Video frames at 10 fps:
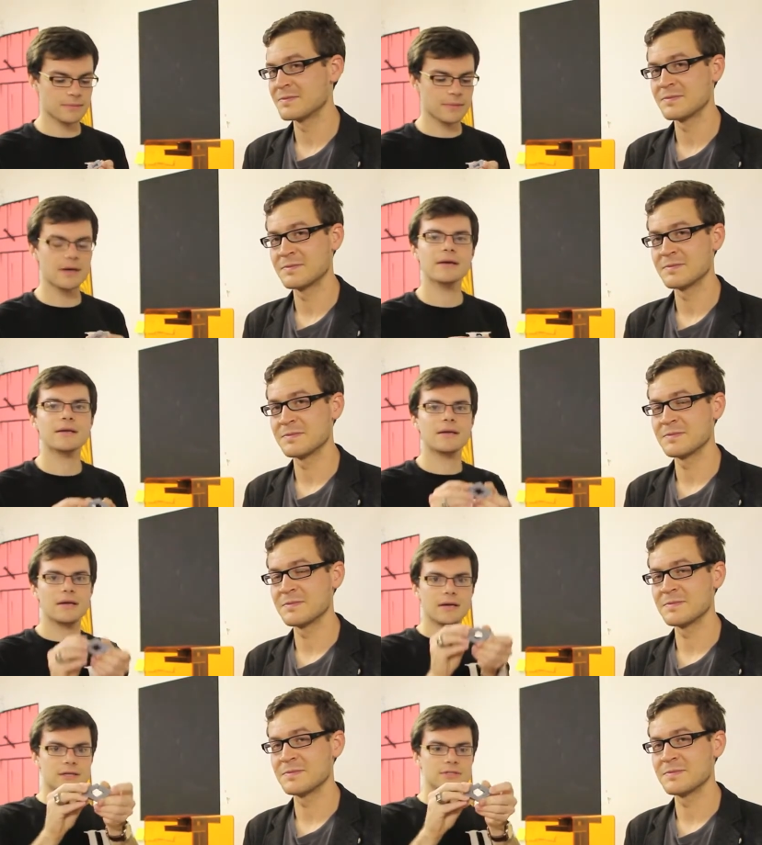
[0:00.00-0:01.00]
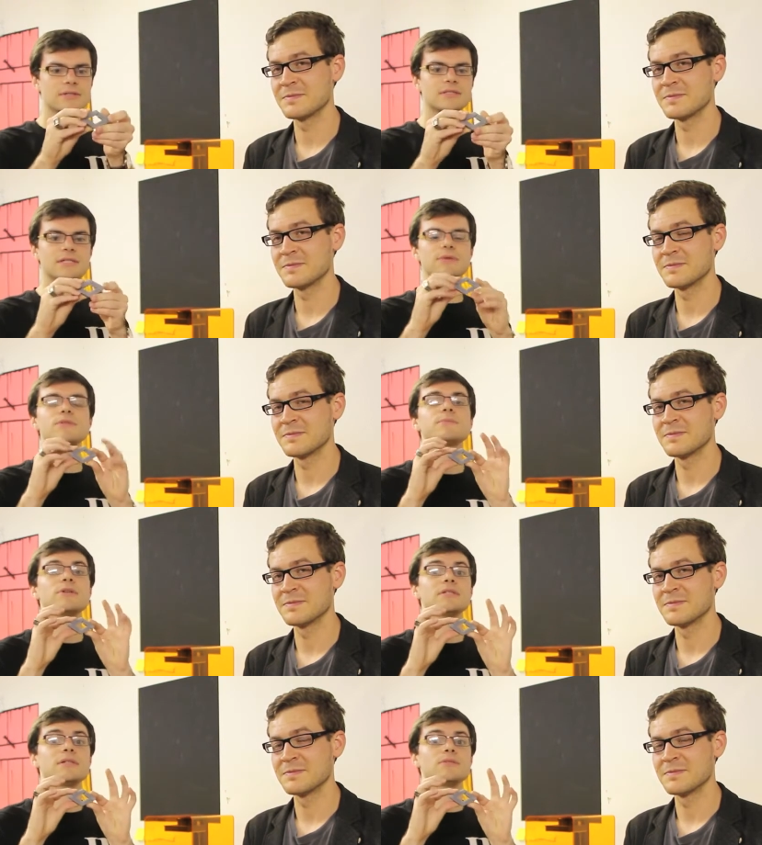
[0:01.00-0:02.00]
Speaker 1: part. As you can see, it was
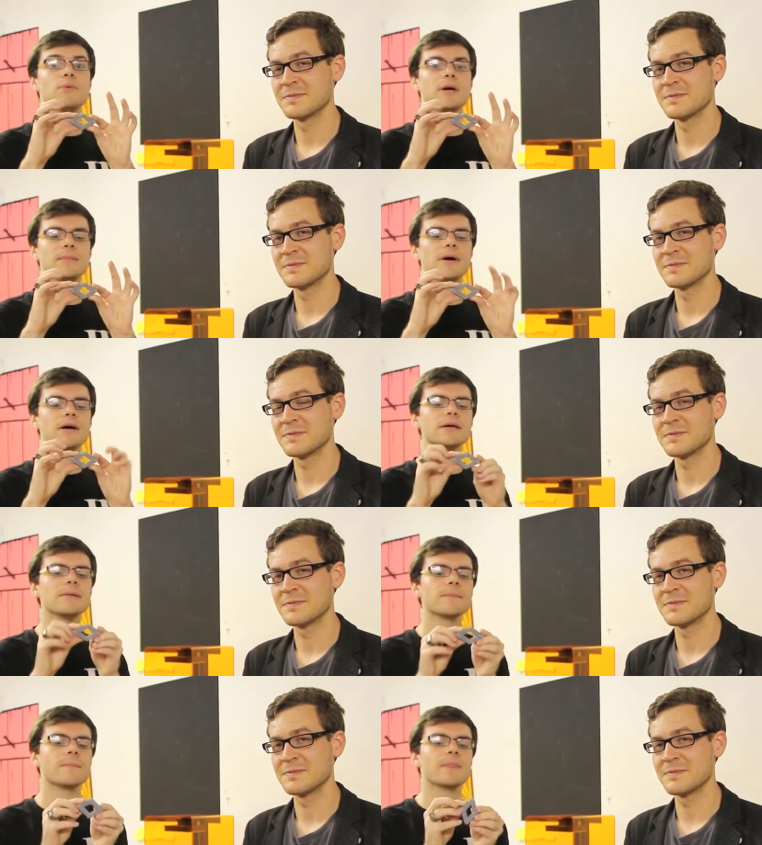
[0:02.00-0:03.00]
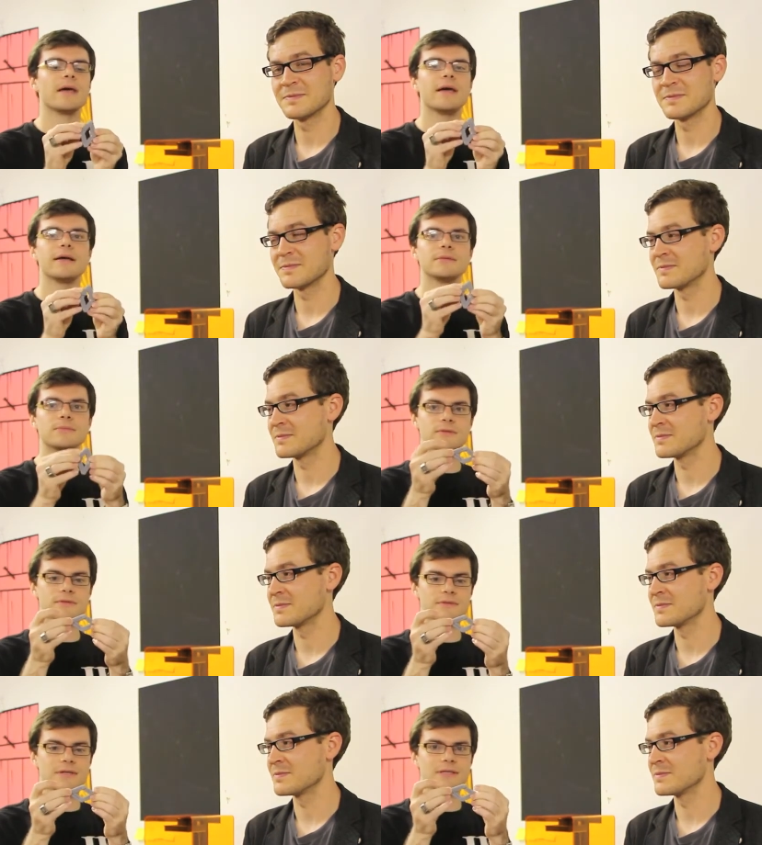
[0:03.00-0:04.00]
printed as one part, and it moves
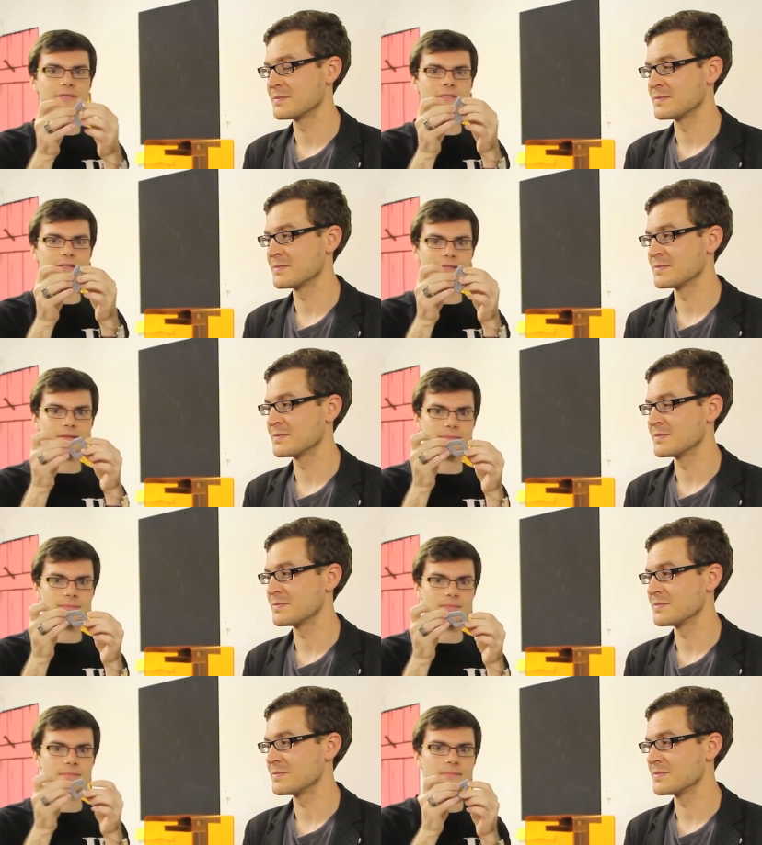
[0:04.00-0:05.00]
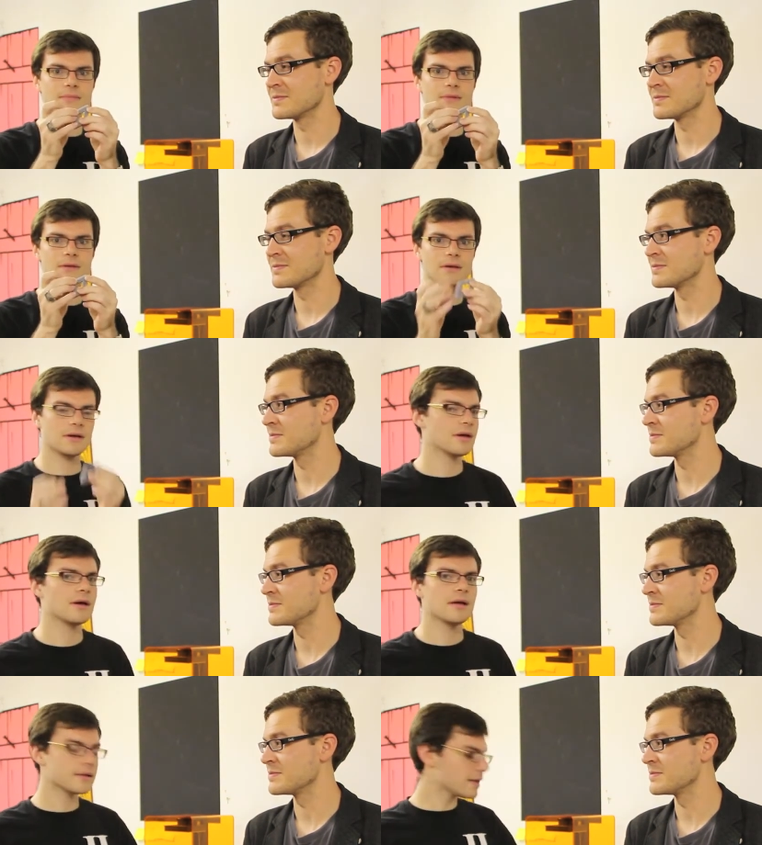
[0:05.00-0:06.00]
very easily.
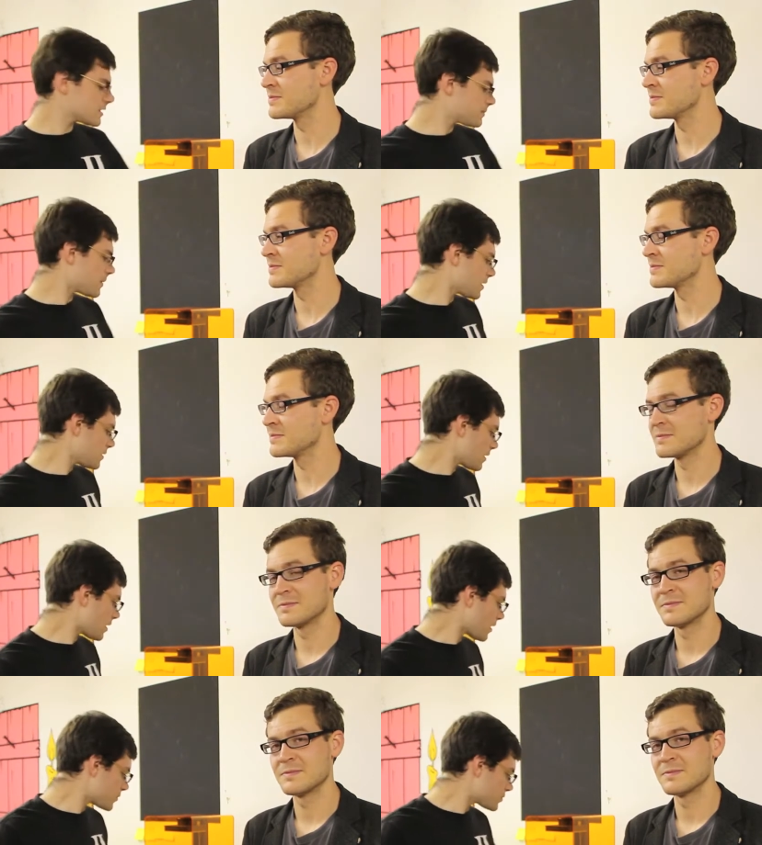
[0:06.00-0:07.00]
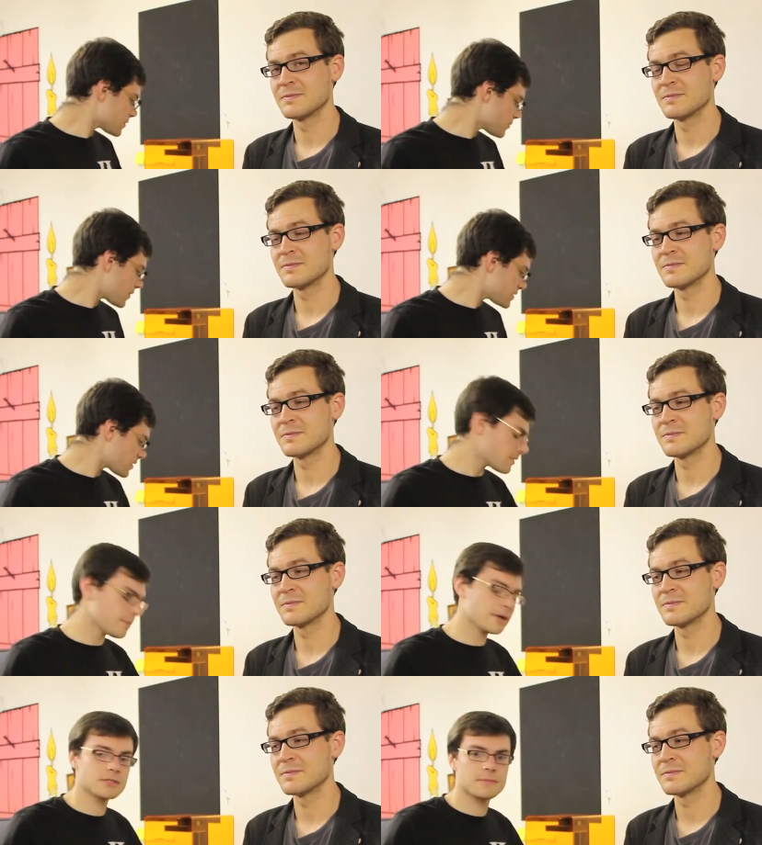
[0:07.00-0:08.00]
The next part uh, was a request that a
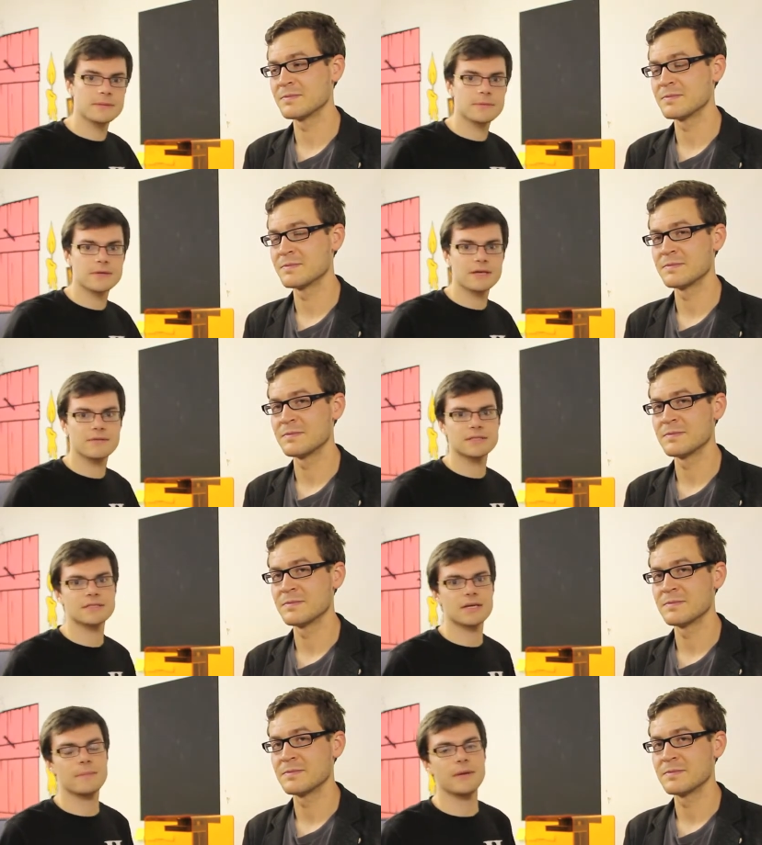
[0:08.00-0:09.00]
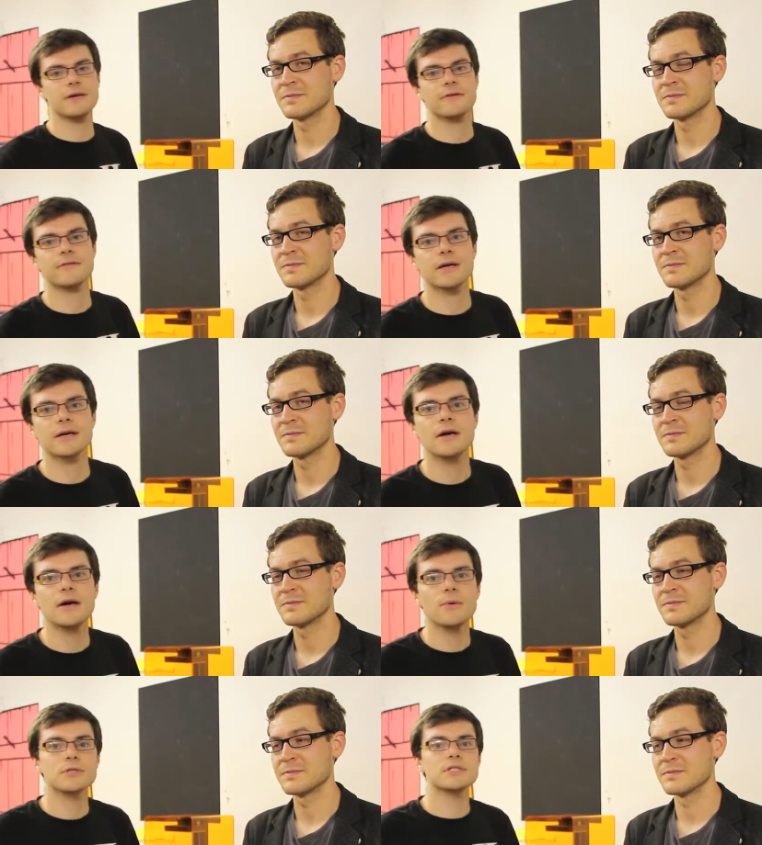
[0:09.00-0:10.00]
bunch of people gave us at Maker Faire,
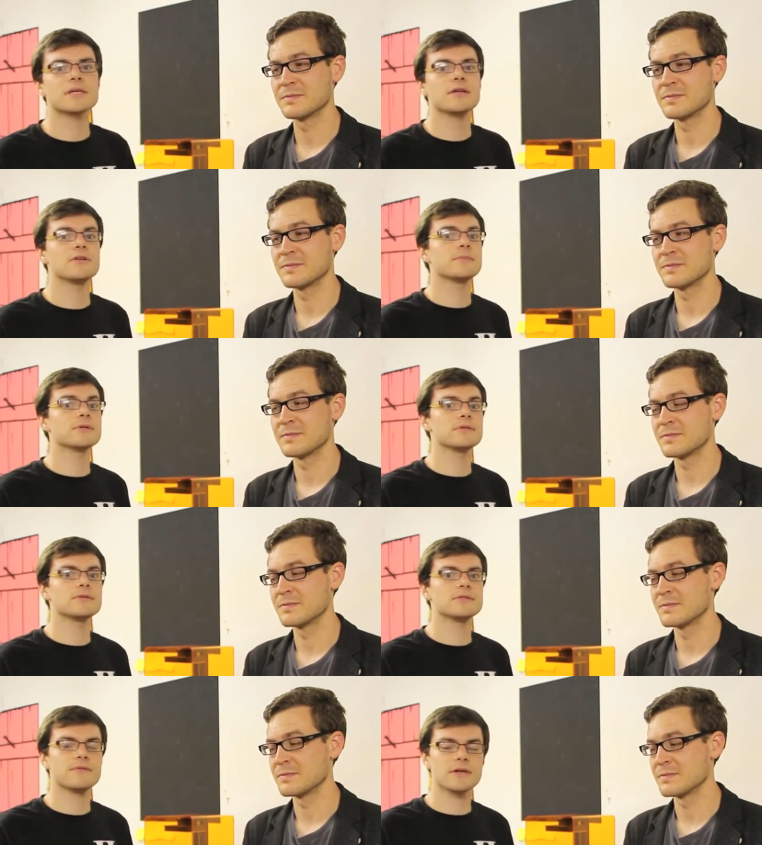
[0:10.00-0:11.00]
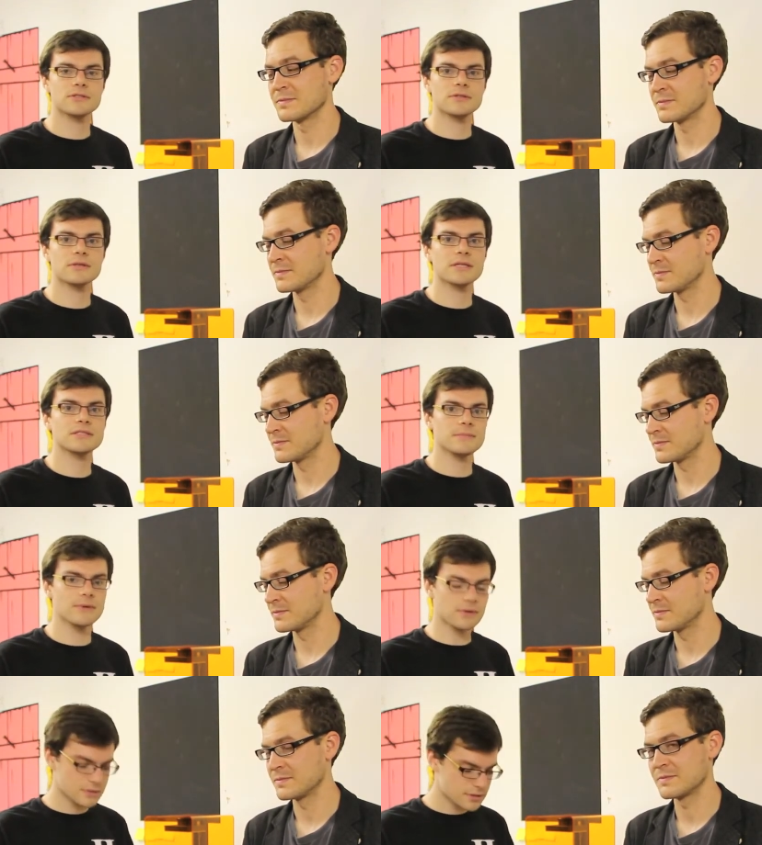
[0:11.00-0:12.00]
which is can you produce functional nuts and
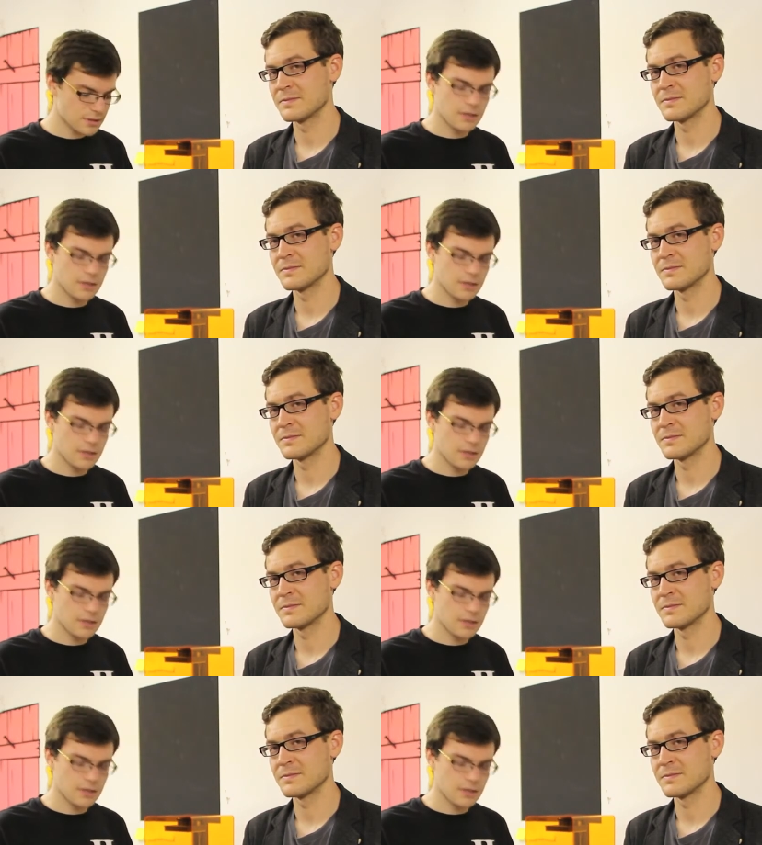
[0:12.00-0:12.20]
bolts?